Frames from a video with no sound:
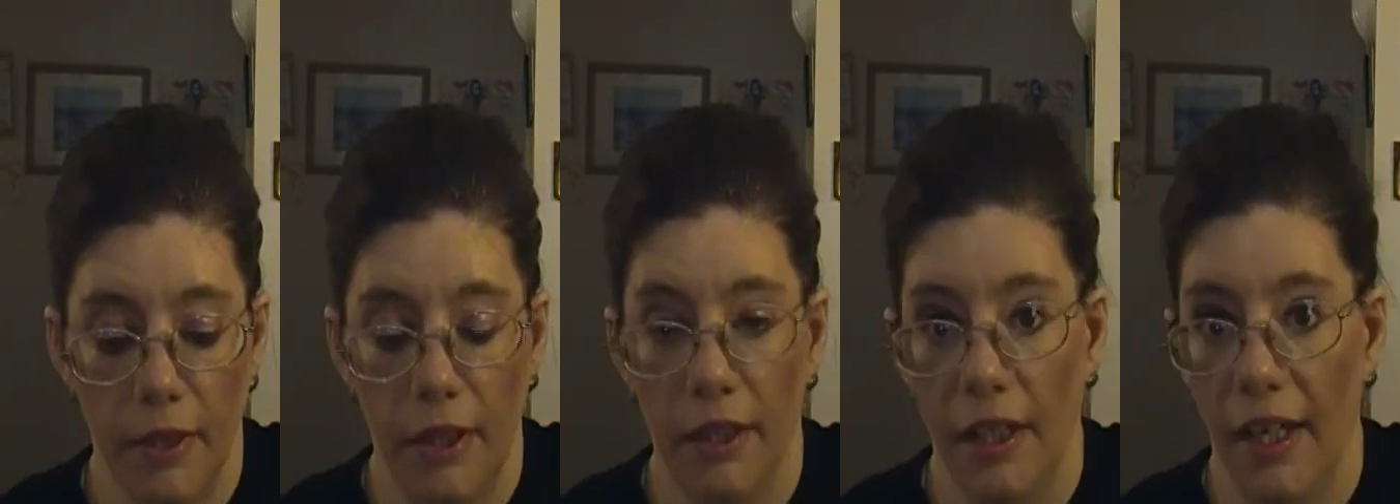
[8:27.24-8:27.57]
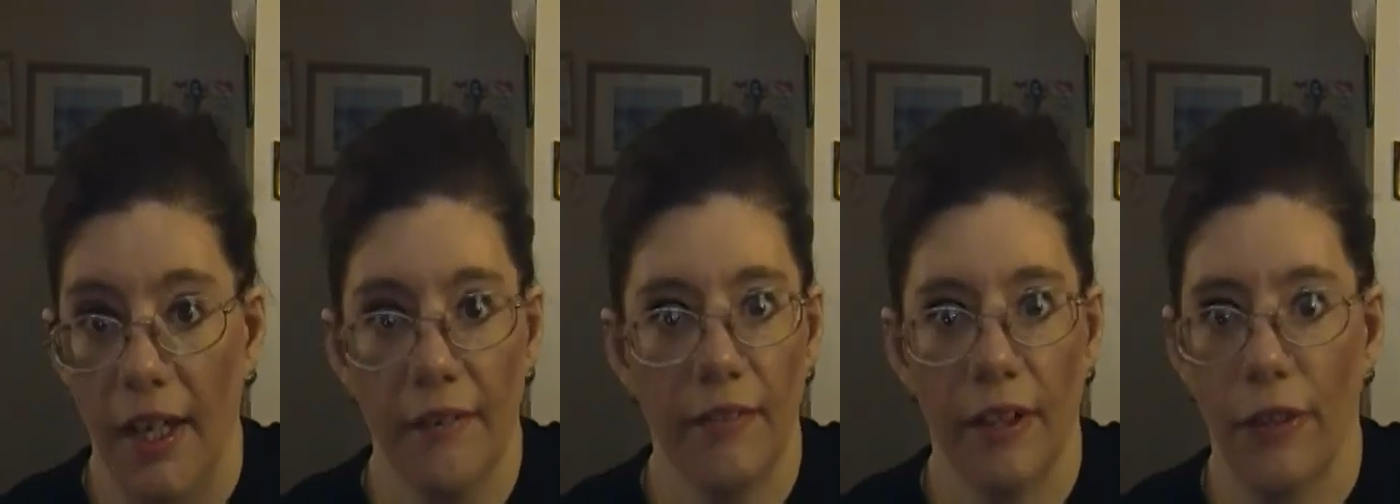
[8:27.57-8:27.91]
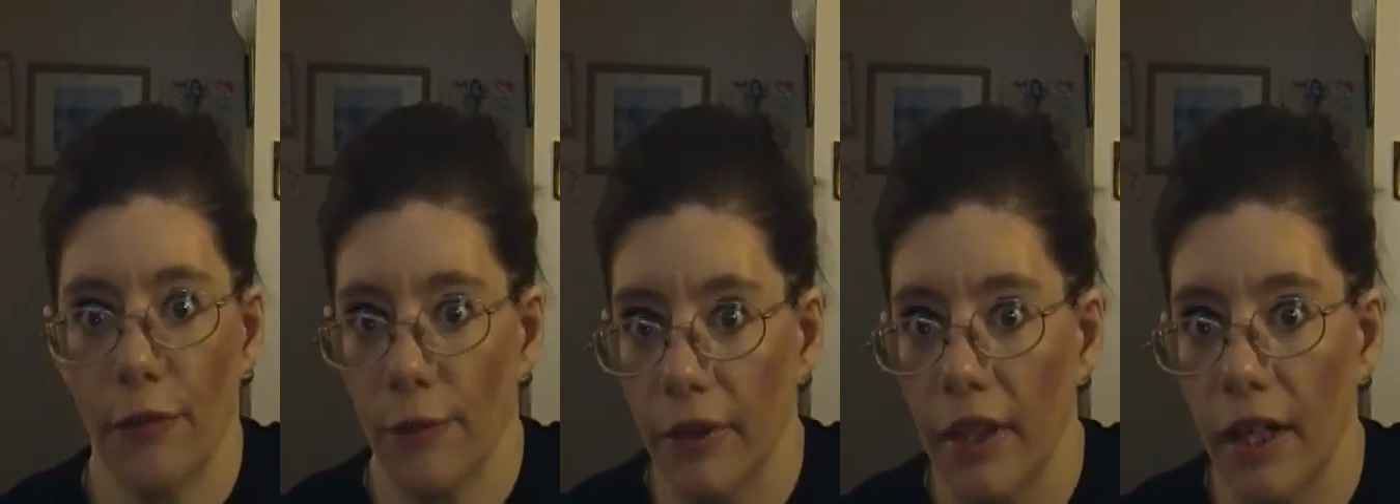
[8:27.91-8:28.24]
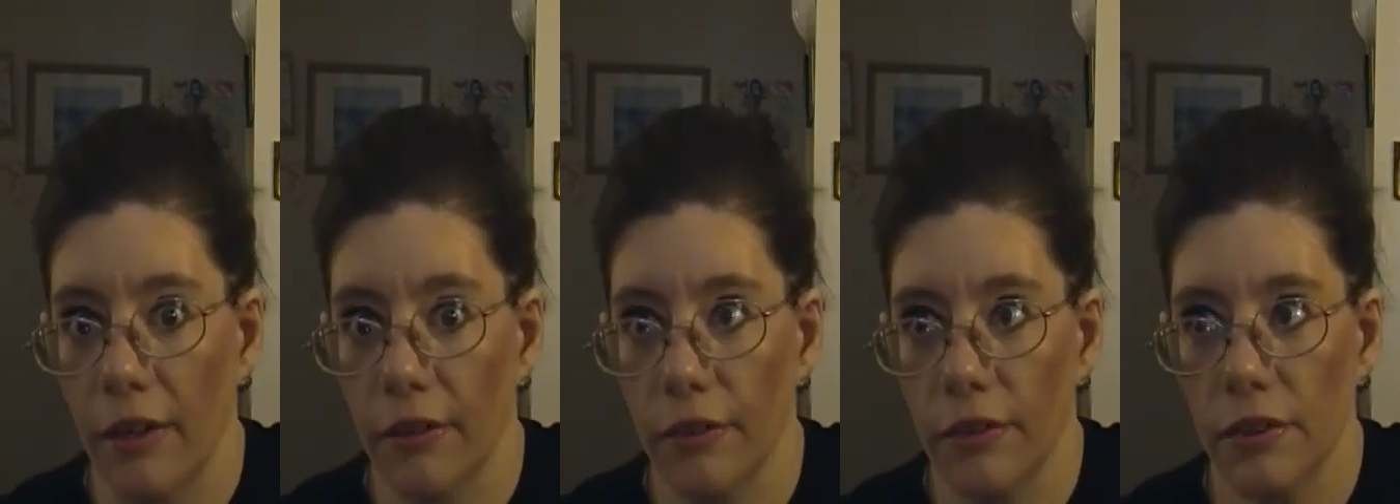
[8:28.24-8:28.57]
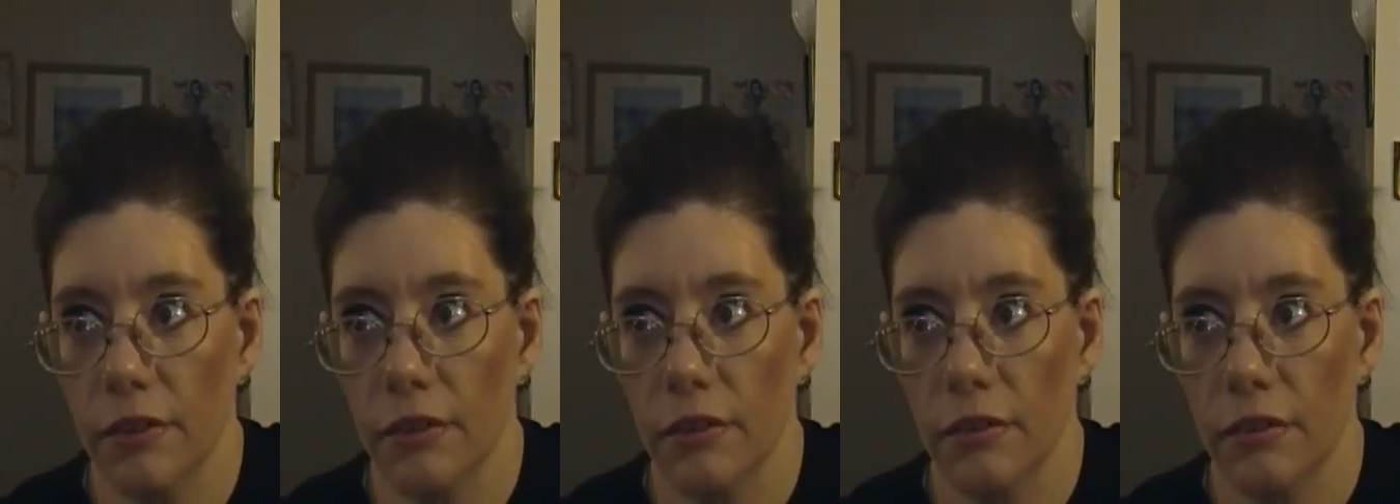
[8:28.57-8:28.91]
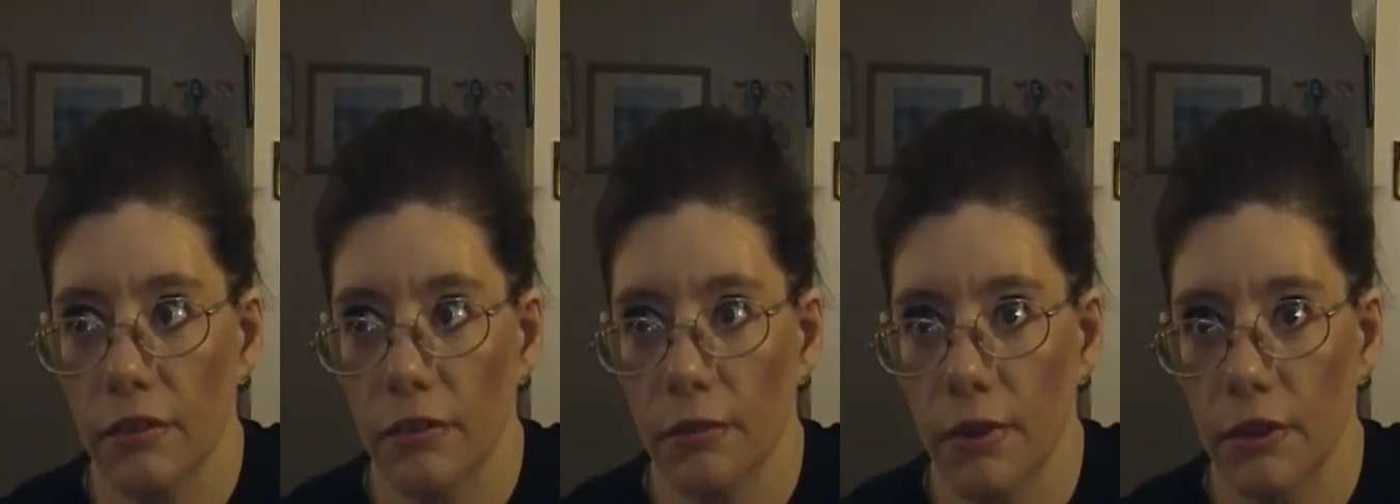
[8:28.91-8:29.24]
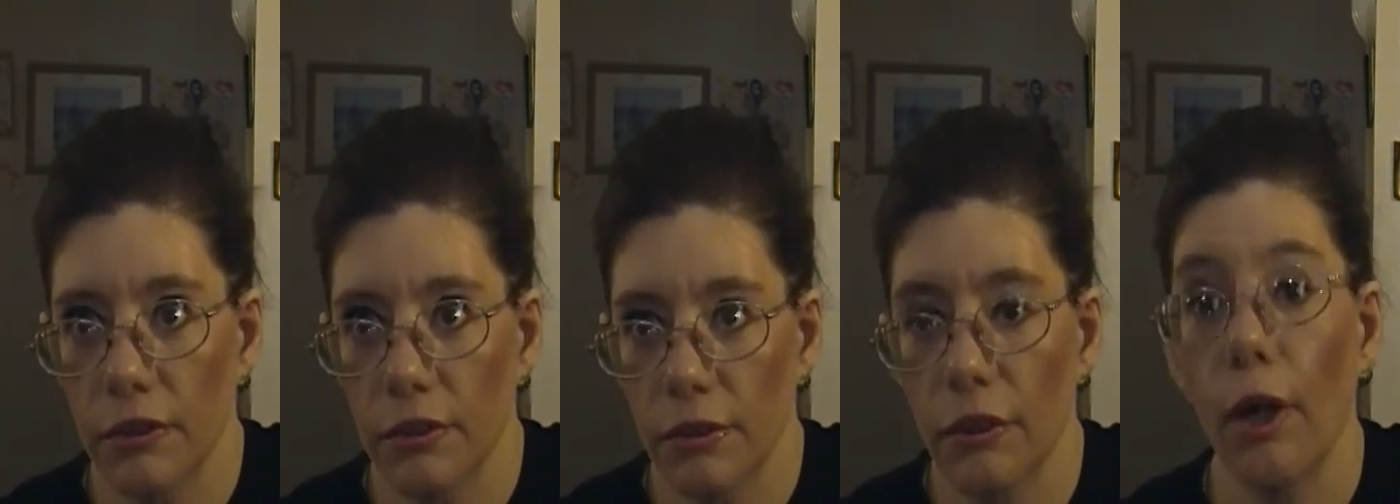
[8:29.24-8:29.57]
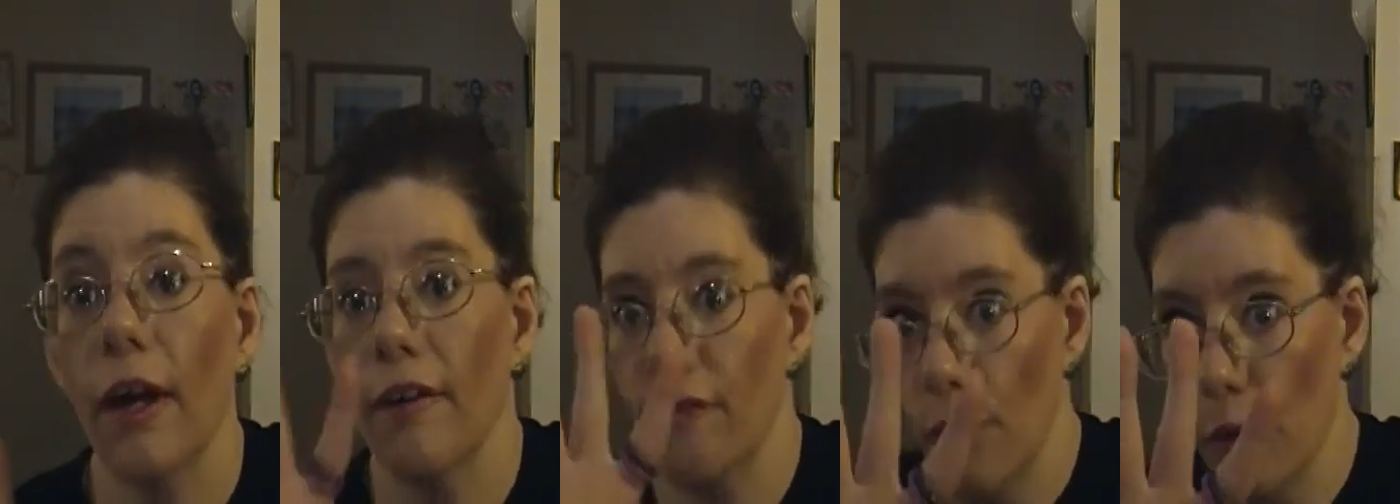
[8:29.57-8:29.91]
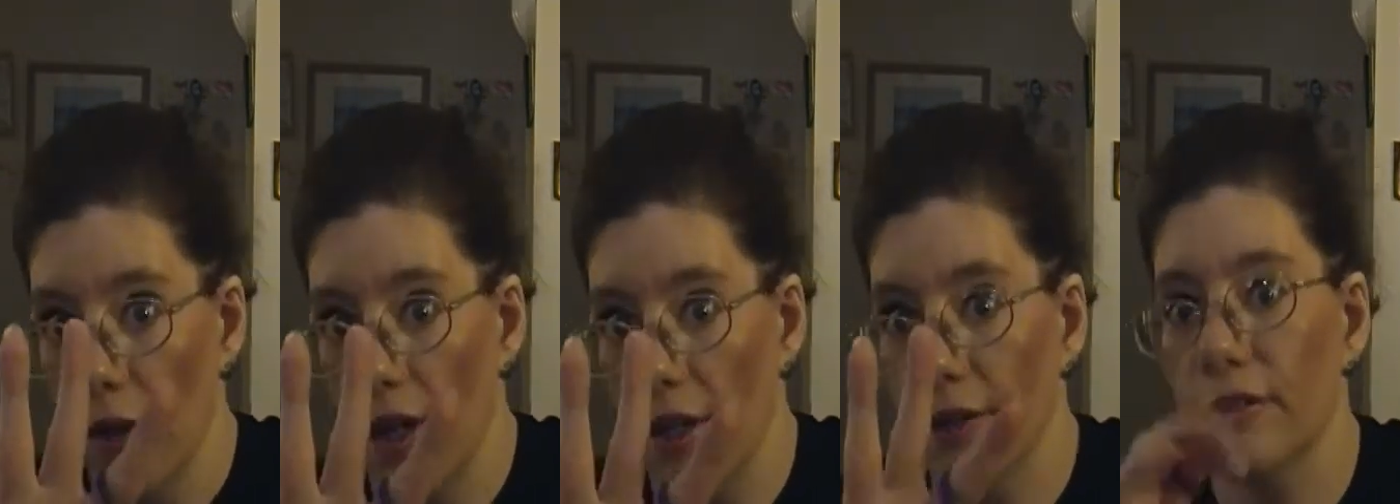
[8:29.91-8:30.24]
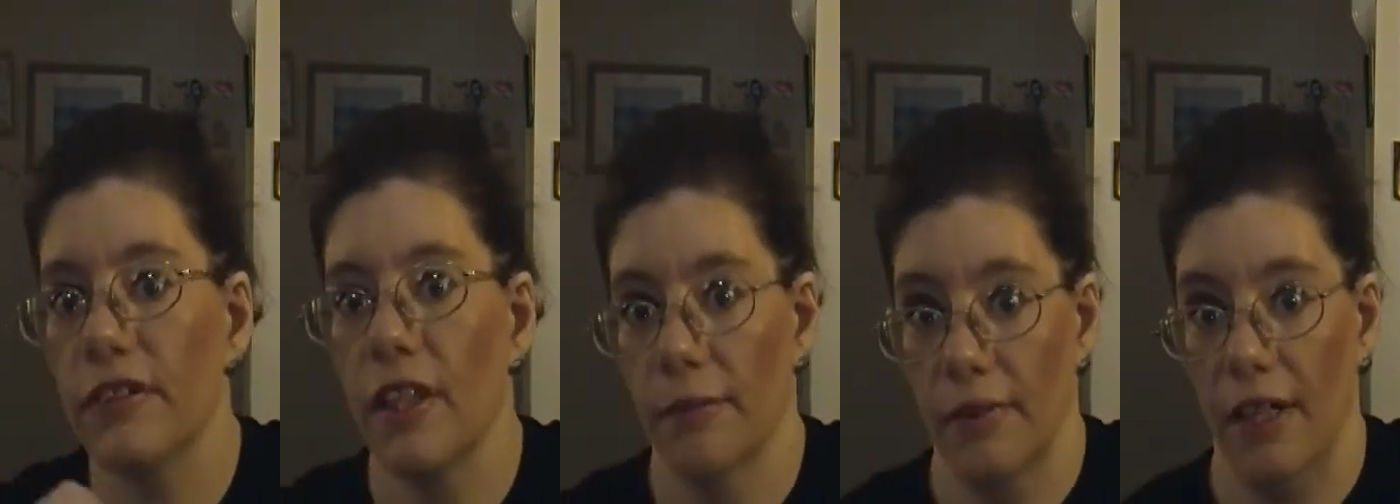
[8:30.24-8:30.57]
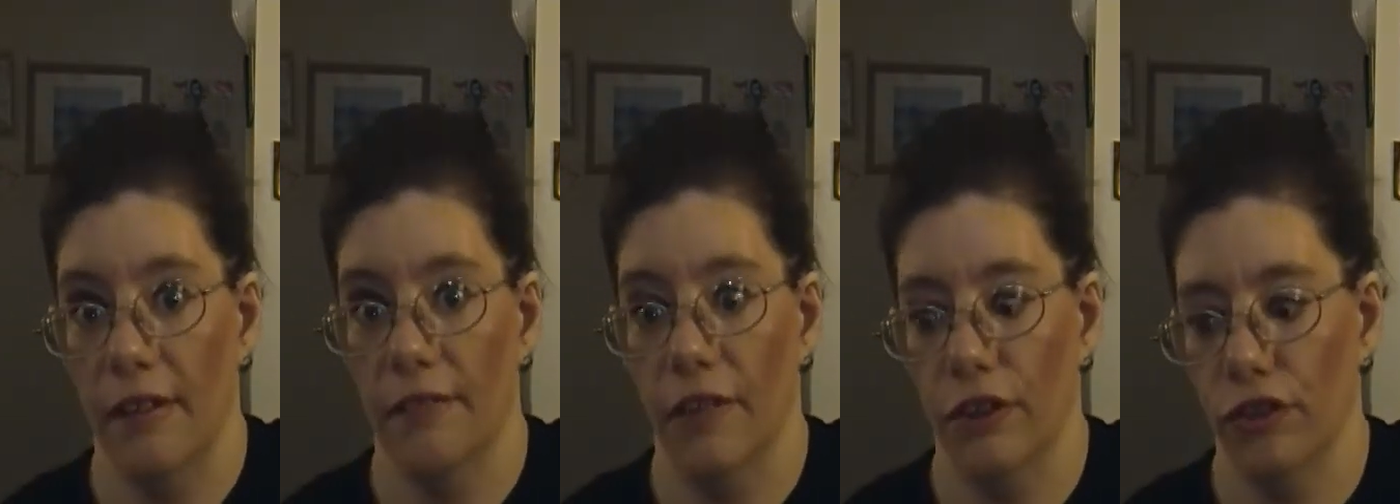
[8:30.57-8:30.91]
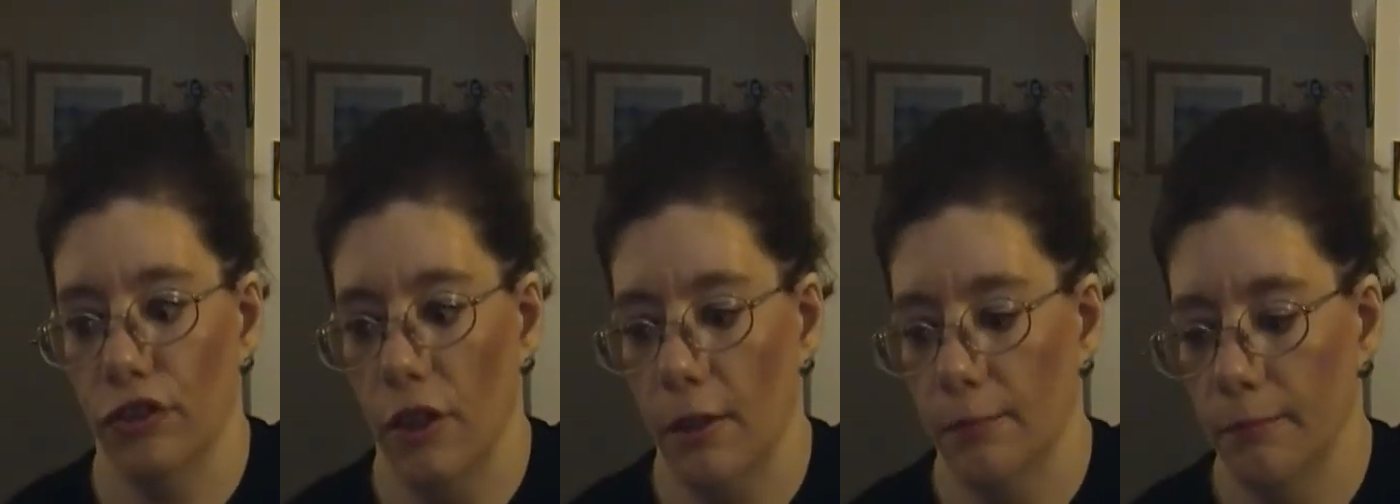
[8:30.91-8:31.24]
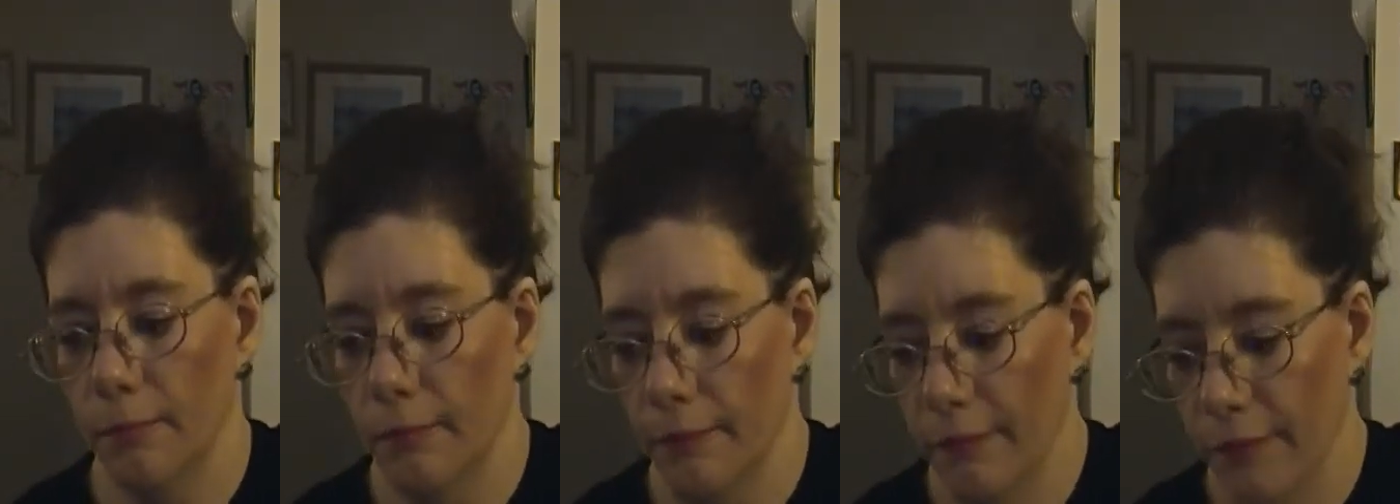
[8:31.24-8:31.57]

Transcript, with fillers: And I have like three others. One, two, no, I have four others that I've got to finish up.